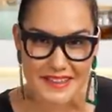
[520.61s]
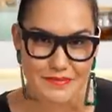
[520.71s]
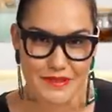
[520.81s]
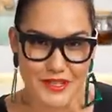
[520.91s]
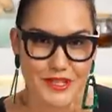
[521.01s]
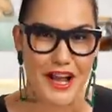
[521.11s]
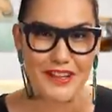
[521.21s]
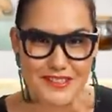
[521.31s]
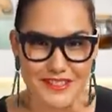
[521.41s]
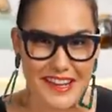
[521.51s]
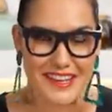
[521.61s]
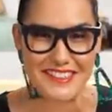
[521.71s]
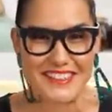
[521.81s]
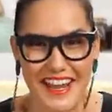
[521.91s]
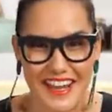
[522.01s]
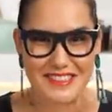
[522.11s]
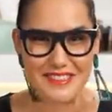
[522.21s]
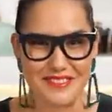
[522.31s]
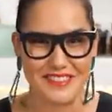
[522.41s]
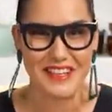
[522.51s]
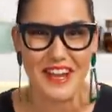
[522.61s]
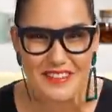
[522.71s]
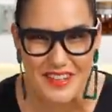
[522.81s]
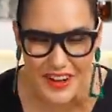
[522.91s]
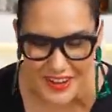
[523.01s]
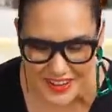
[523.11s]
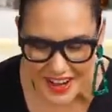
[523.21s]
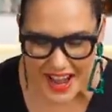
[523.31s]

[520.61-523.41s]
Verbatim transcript: It's a bit of a challenge day today, so we'll see how we go.